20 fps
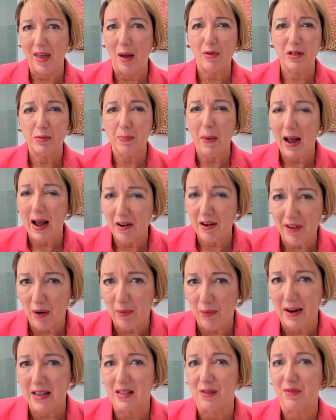That was part of our
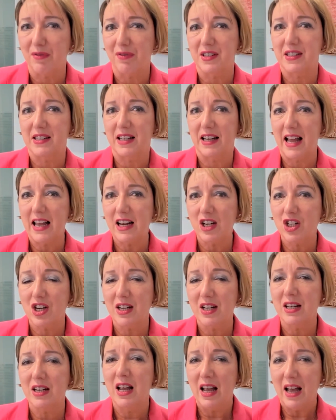reason for
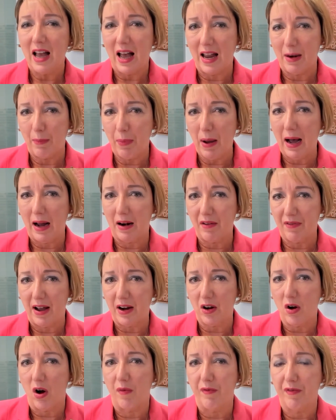selection and part of our
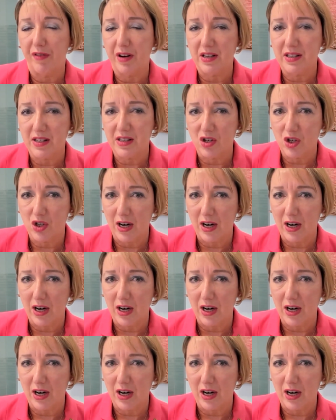confidence and